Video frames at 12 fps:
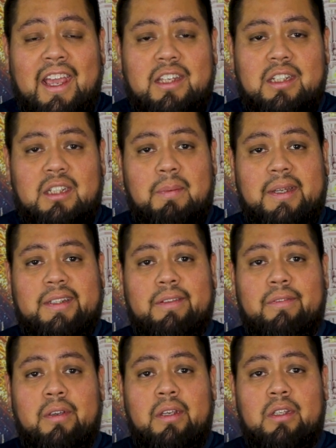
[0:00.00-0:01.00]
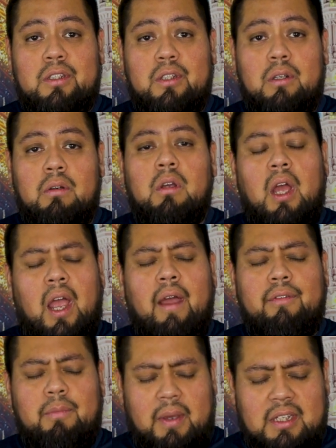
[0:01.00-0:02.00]
It's expensive, so I
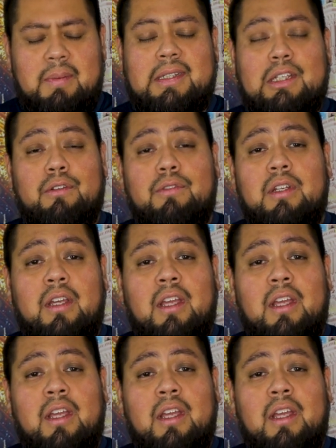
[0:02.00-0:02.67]
have to pace myself.